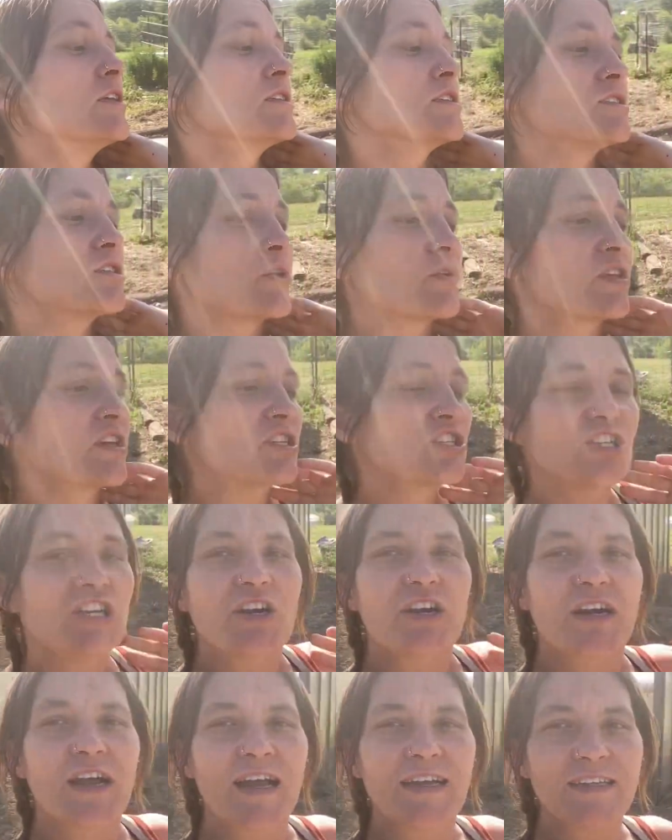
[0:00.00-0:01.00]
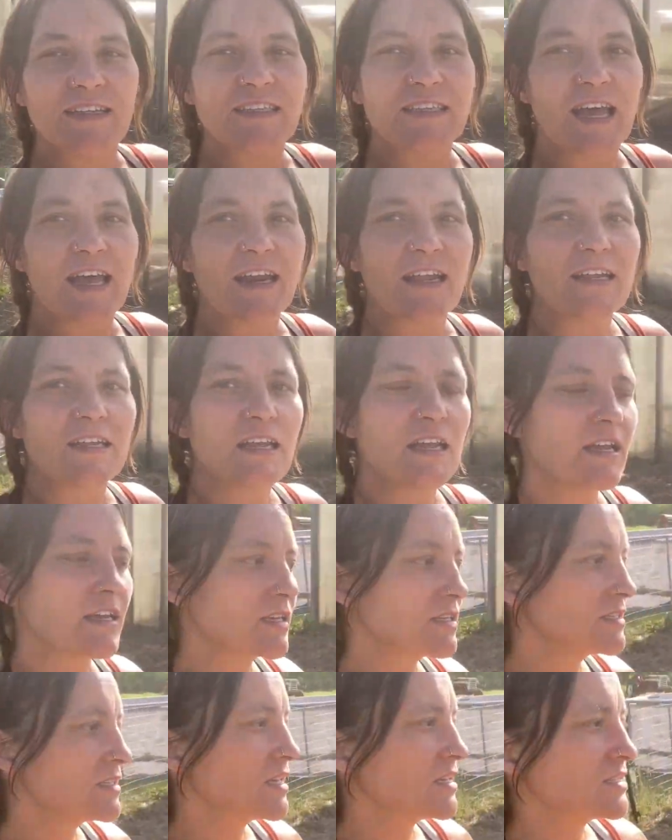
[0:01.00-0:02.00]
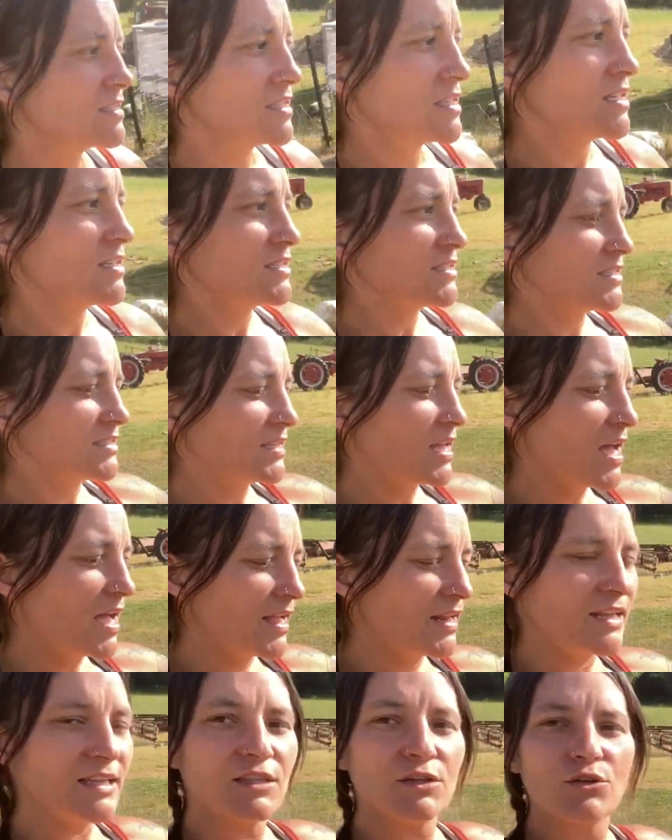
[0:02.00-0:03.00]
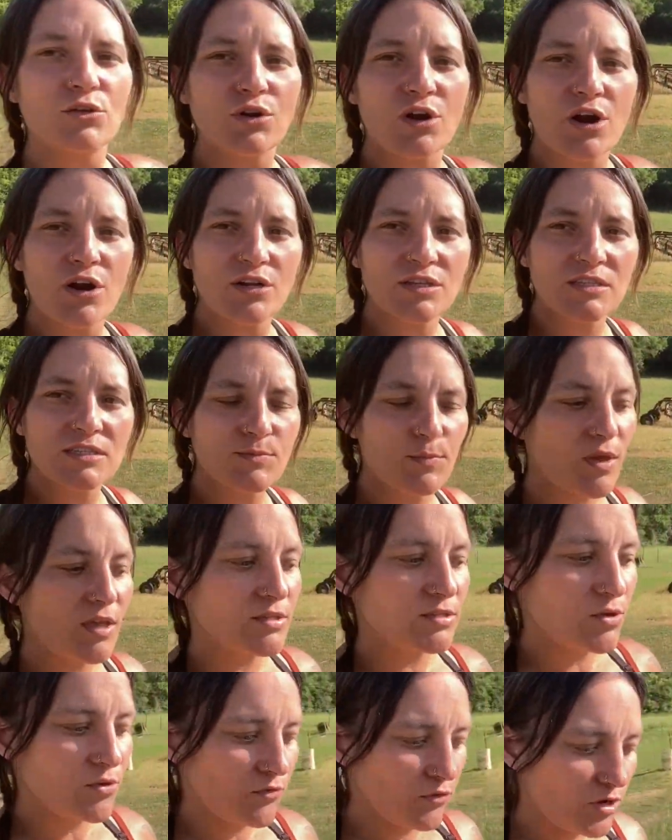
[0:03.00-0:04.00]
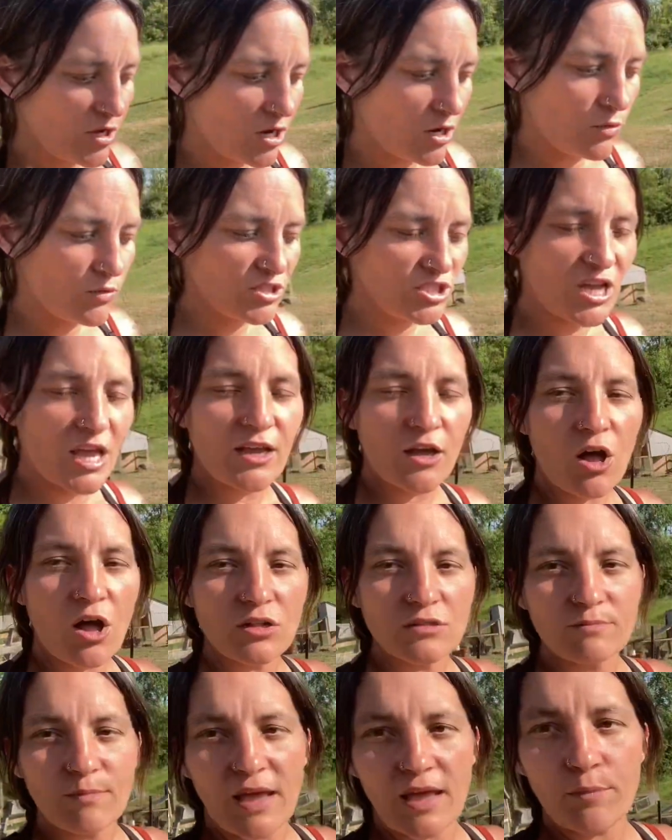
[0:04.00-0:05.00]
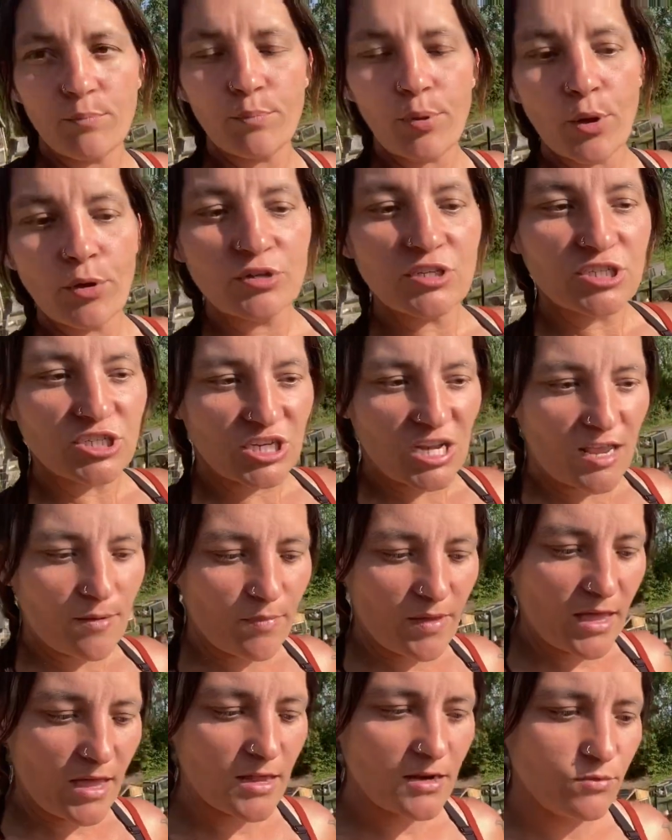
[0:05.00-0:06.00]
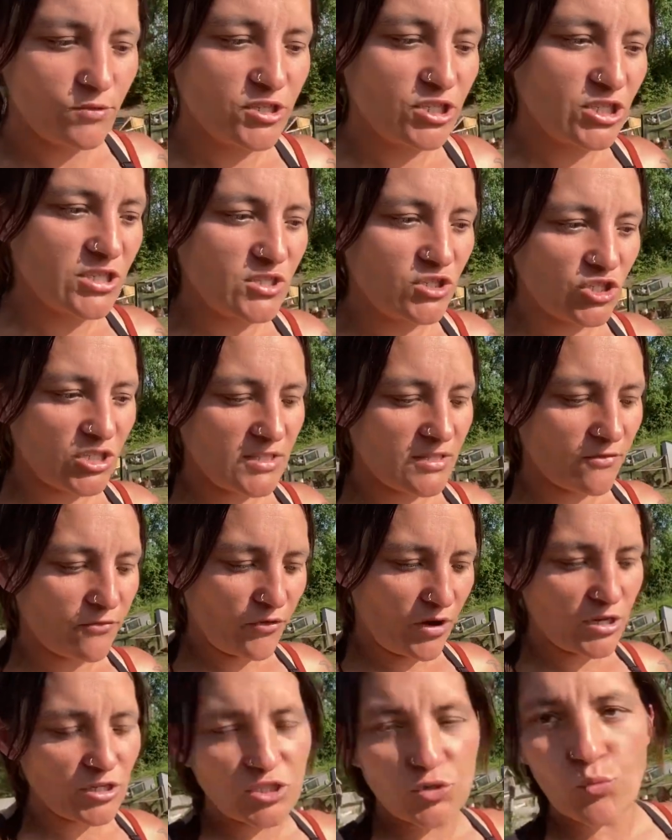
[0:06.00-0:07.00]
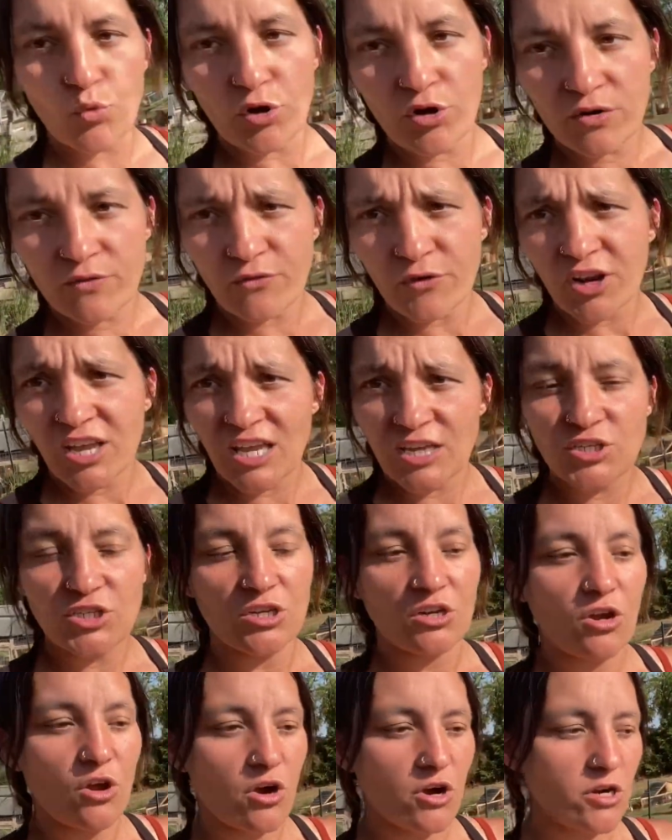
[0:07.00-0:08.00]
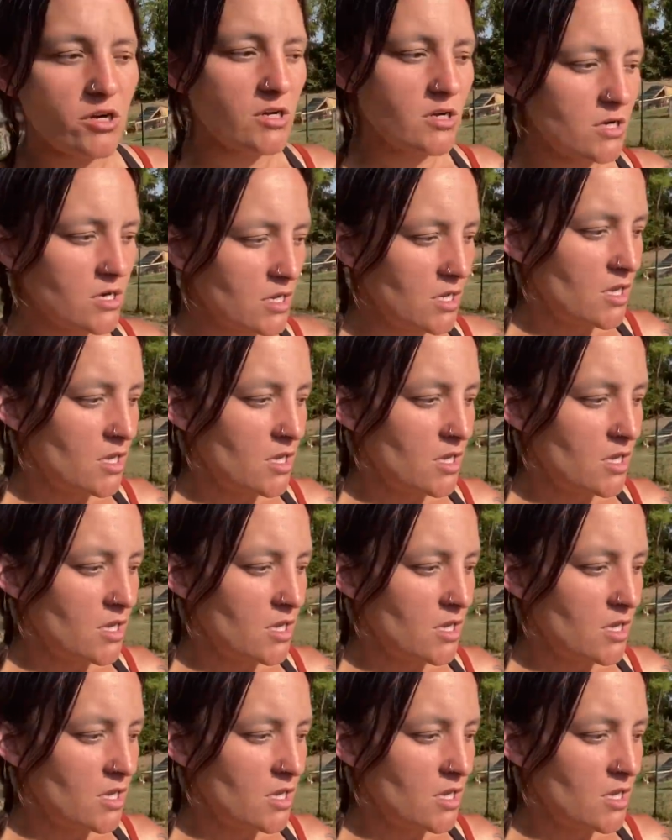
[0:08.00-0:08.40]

So this year I decided, since this tiny little garden space over here, which I called my potager bed, which is just a French word for kitchen garden,